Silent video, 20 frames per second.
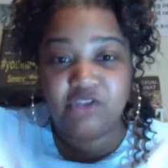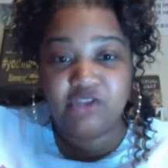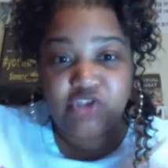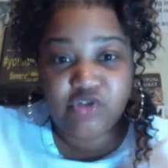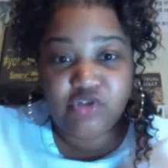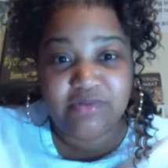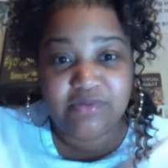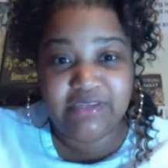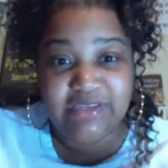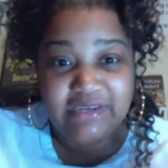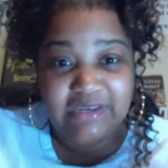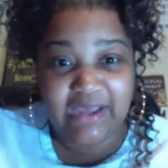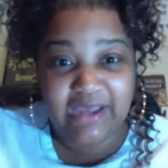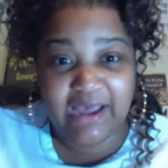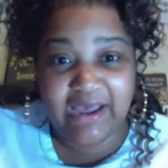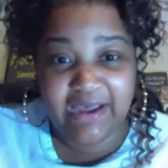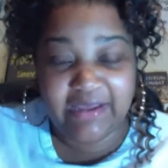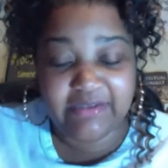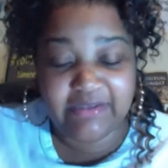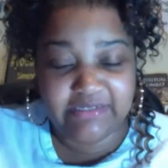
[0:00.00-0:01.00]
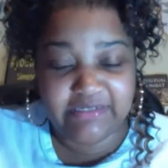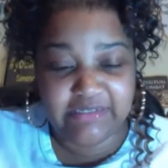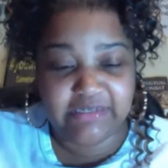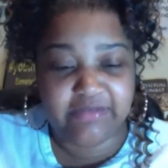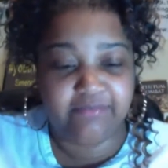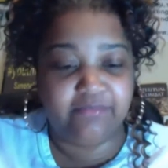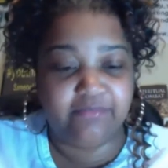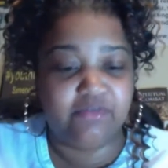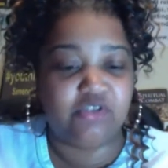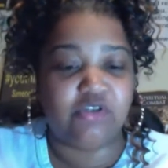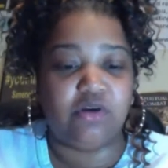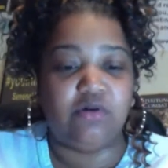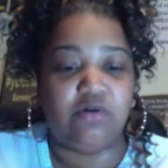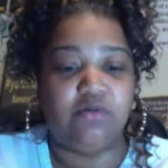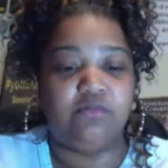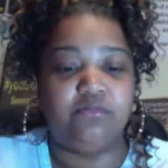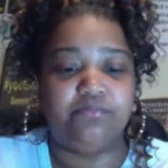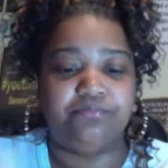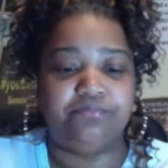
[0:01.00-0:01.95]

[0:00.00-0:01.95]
to get content. So